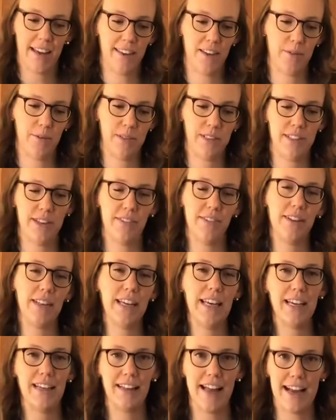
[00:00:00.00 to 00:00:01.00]
that was definitely
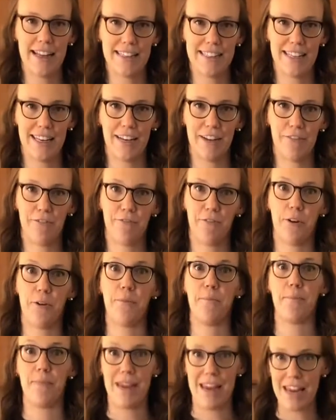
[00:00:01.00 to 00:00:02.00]
a classic for
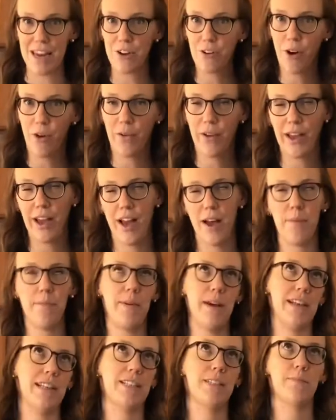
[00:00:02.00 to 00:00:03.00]
me growing up,
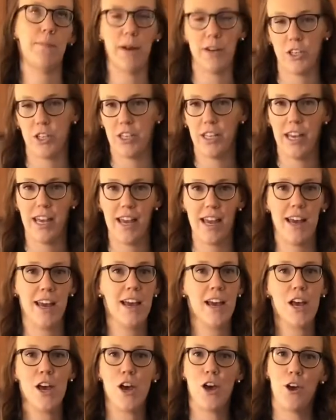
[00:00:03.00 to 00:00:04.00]
especially
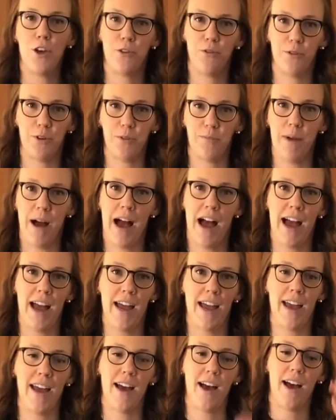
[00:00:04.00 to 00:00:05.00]
through
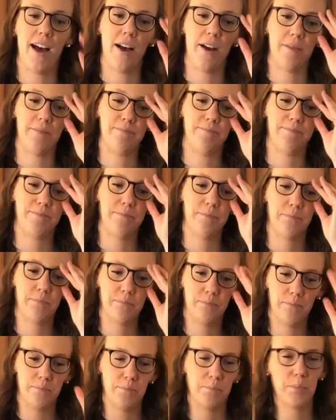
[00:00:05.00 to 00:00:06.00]
my
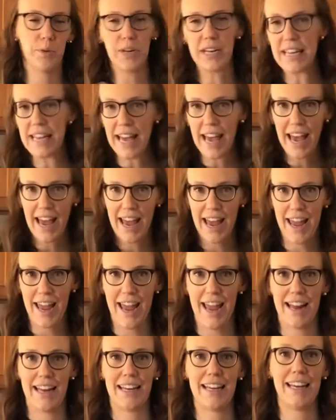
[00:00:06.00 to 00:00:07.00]
pre-K
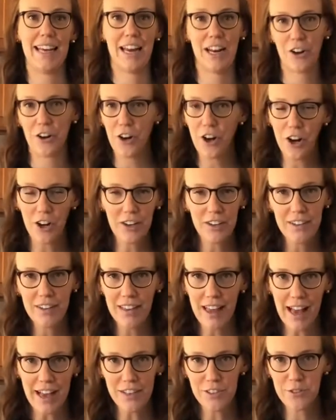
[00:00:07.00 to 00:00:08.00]
and kindergarten
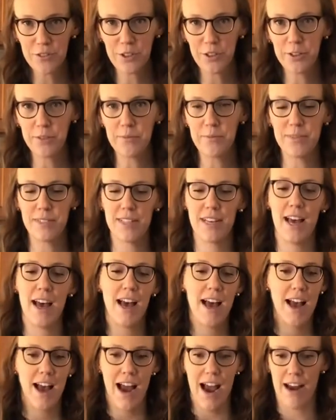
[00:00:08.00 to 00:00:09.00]
classrooms.
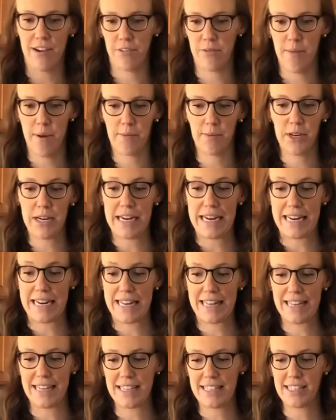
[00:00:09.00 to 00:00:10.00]
I remember eating
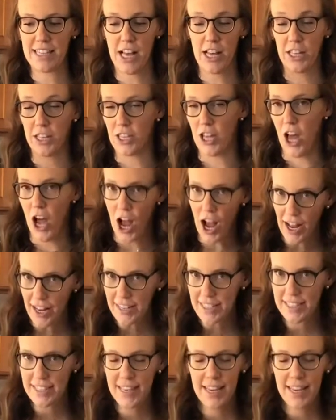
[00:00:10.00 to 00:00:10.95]
this a lot,